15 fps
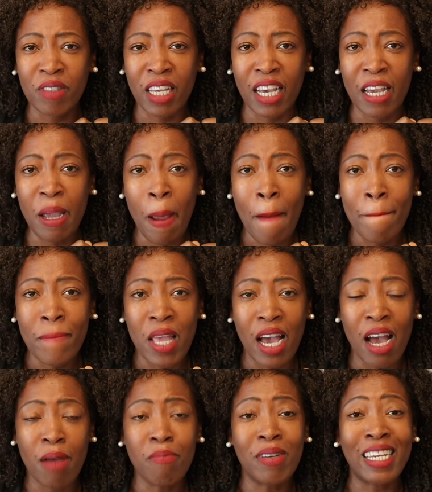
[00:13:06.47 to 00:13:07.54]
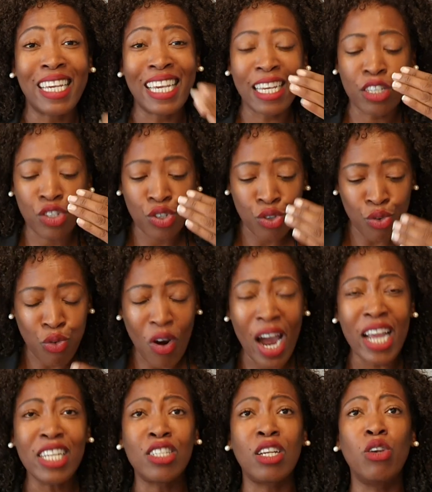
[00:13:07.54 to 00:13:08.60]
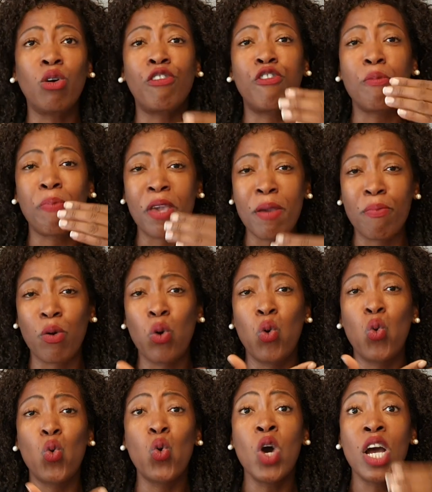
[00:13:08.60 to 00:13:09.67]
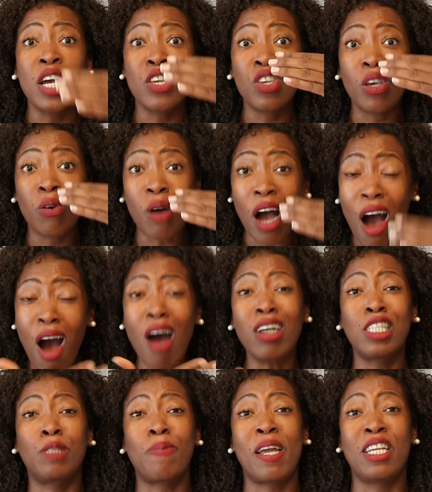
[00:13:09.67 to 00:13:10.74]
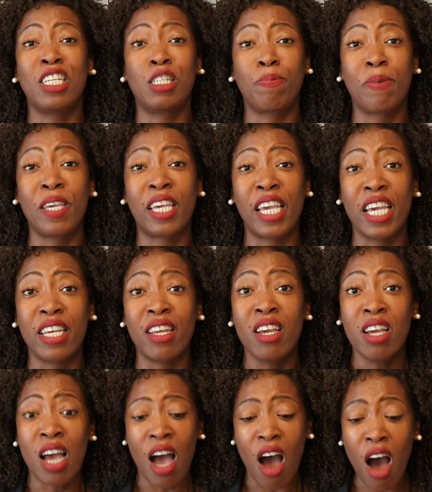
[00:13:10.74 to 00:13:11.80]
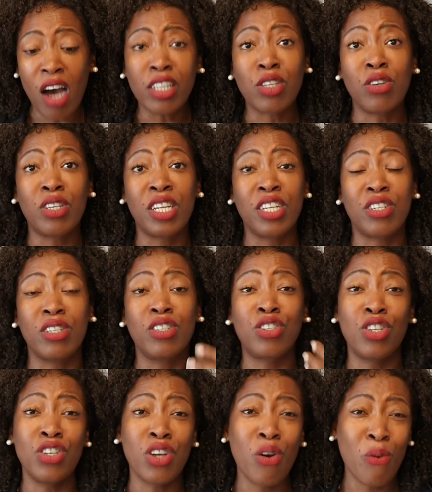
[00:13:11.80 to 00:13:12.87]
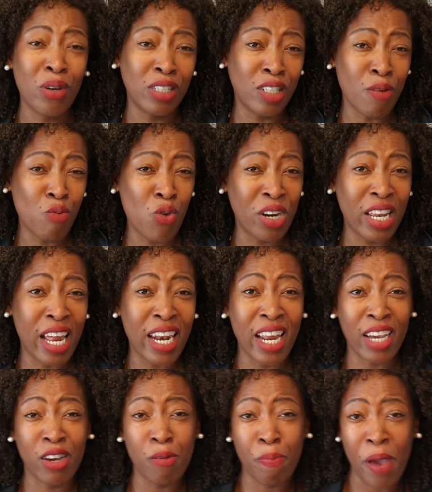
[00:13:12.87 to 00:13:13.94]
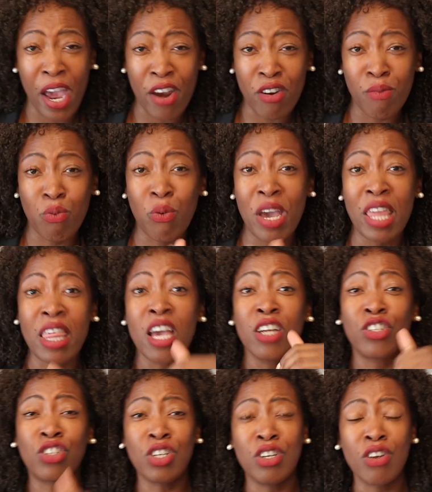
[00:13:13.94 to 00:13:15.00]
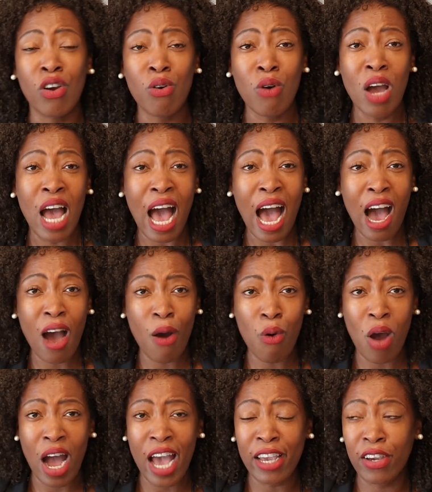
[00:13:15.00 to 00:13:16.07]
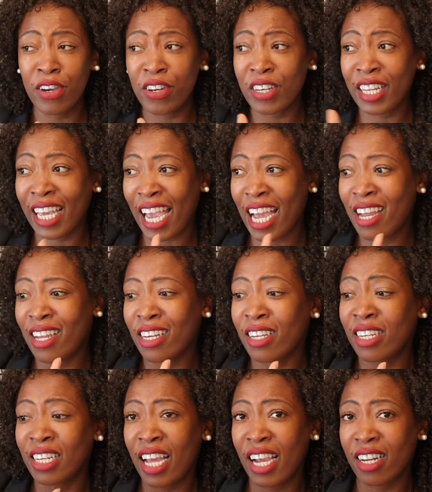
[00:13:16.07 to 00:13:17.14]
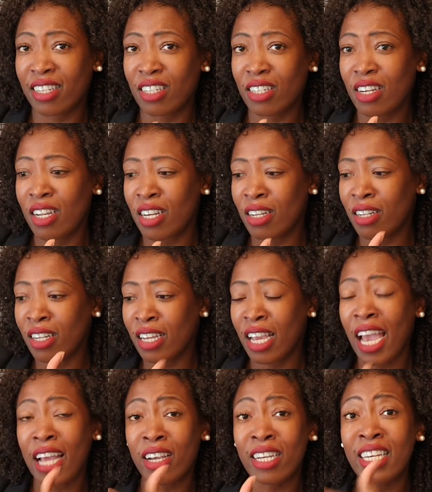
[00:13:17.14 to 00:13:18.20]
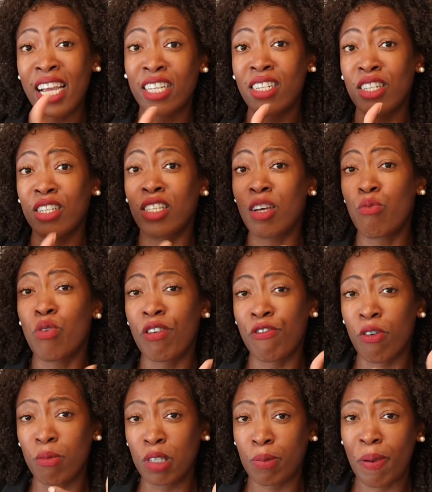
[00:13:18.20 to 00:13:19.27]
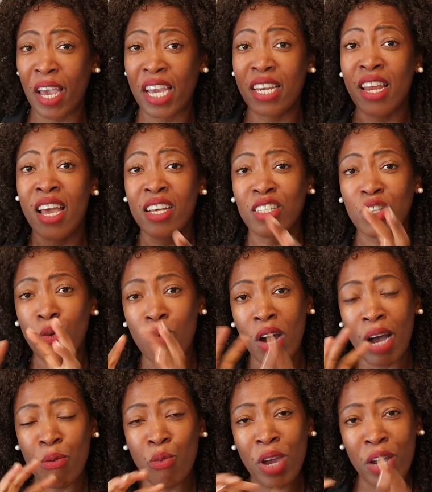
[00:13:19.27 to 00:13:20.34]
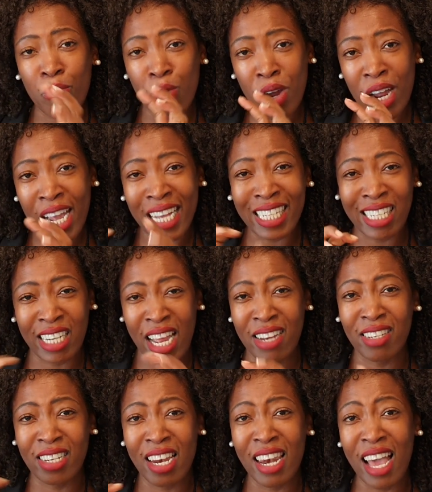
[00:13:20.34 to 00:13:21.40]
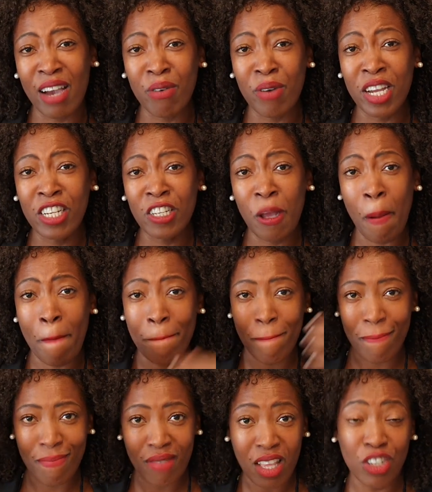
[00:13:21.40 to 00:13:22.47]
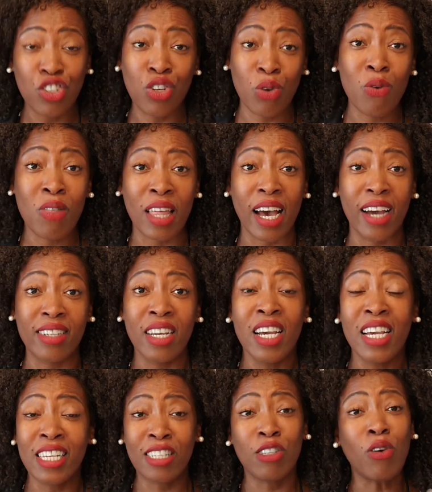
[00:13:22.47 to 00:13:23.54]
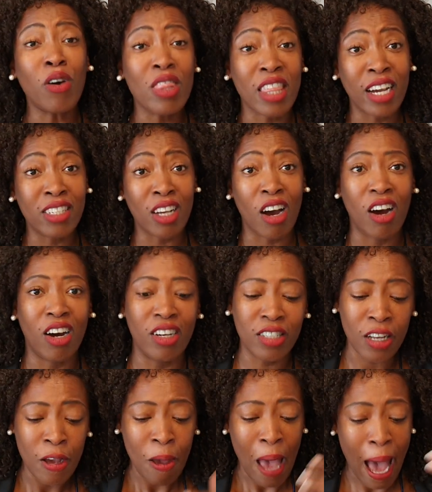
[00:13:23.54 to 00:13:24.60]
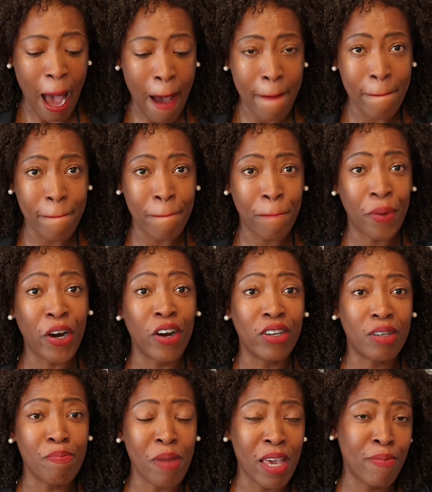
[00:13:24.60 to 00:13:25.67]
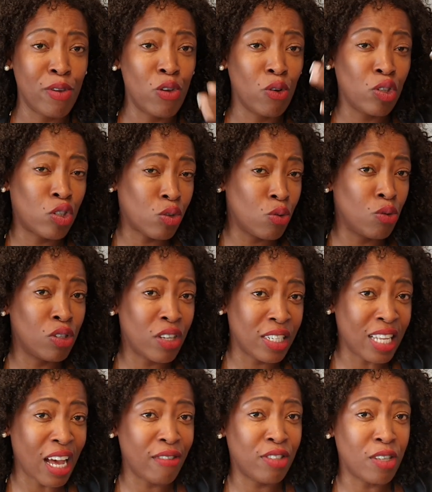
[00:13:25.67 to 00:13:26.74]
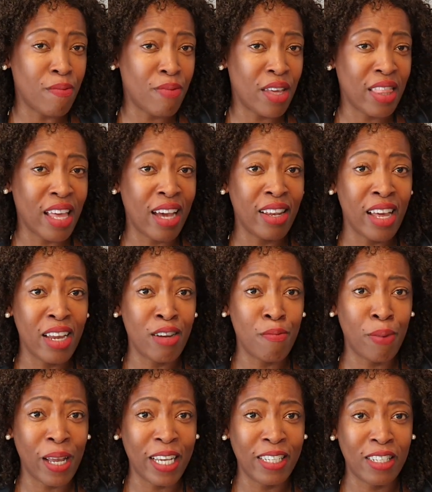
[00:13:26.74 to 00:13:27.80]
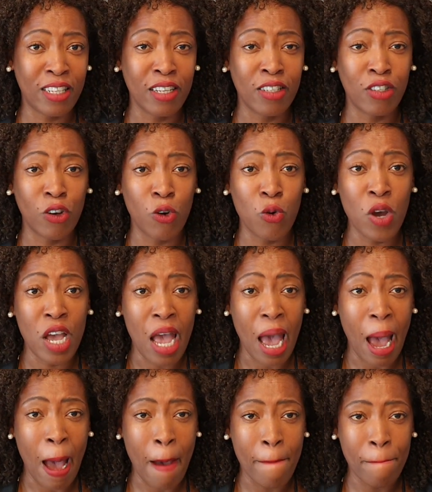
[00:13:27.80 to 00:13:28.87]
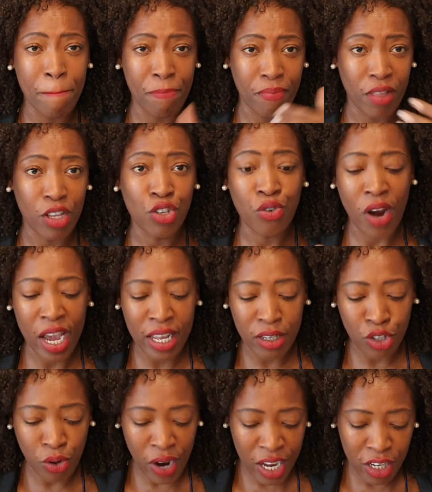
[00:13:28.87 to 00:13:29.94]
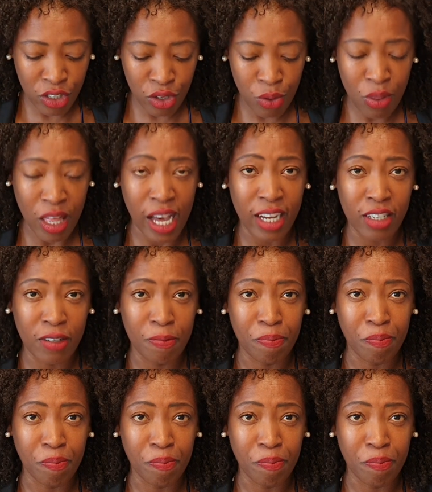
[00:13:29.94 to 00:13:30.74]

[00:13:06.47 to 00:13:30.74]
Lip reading: Okay, try to look for people who are Spanish speaking. Ask your teacher, do you know someone that I could pair up with? Do you know how I can get connected to someone from Spain so we're exchanging language? Do that. It's not that hard, but maybe your school does have something like that in place, so try and do that.